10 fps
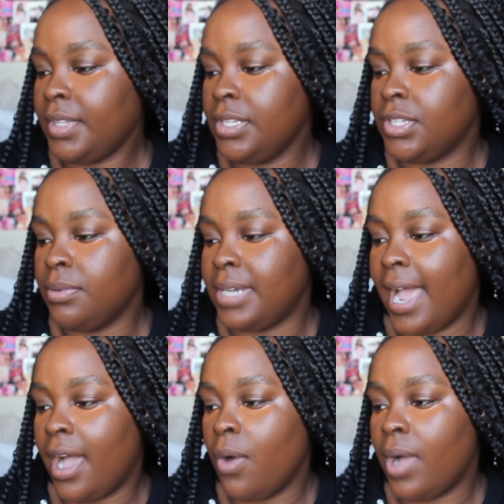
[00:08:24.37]
So
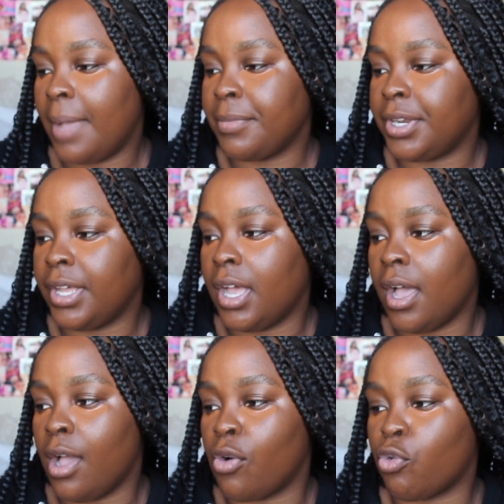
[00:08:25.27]
now I'm
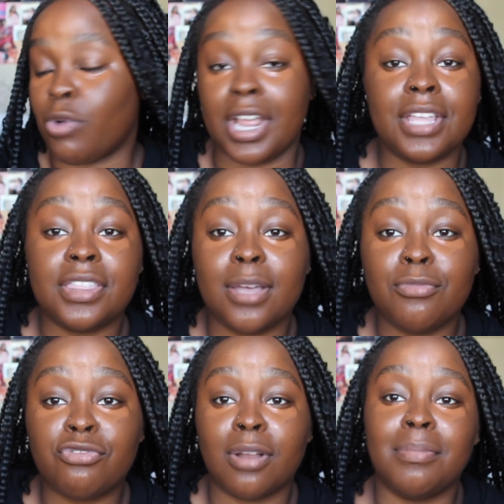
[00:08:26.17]
gonna rank
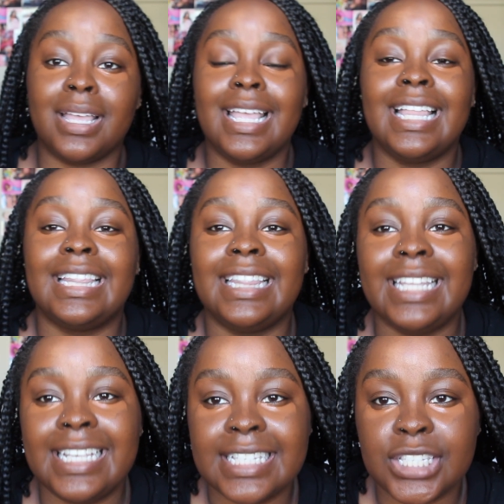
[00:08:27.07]
them from
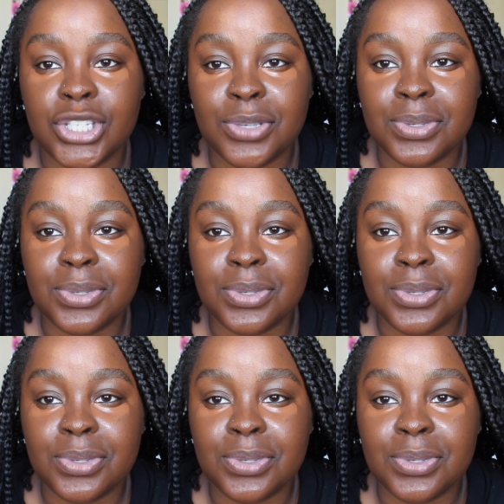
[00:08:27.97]
most